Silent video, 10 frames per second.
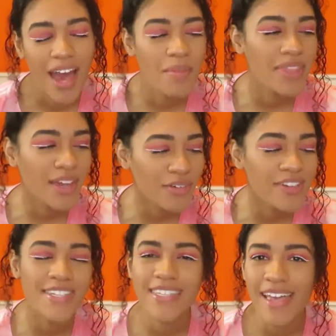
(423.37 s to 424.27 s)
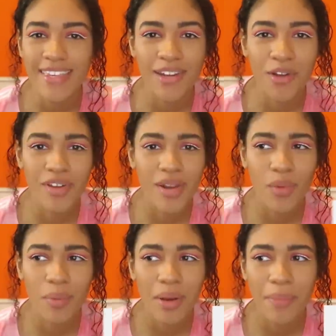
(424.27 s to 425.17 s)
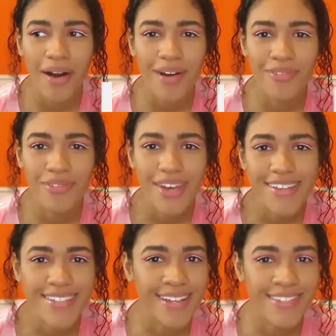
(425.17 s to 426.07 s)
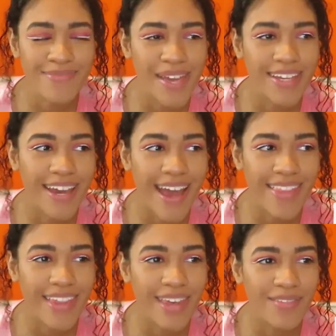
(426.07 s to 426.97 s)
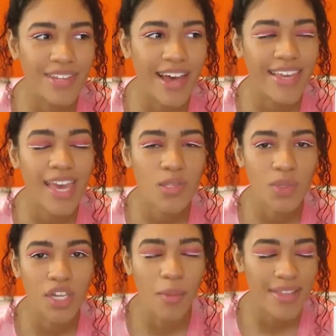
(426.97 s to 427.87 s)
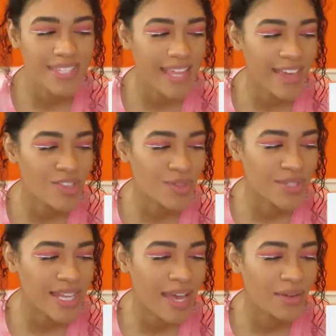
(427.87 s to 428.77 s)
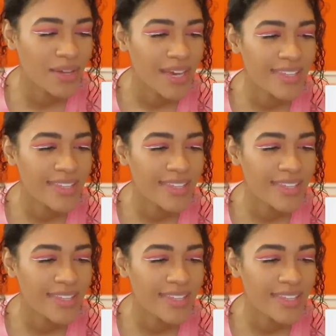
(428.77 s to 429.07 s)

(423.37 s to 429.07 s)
I mean, they already said they really want to be a part of Dancemania, and then they were like, yes, we're going to go back to Nationals now.